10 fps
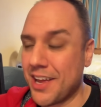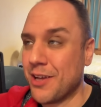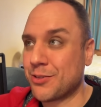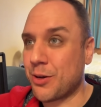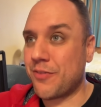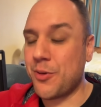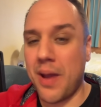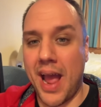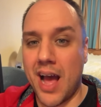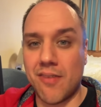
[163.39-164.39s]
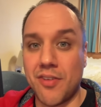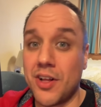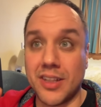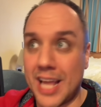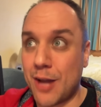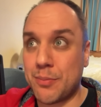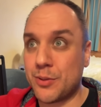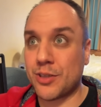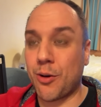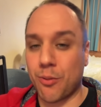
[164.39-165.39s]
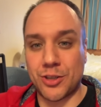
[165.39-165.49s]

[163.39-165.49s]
So if you have loud music or a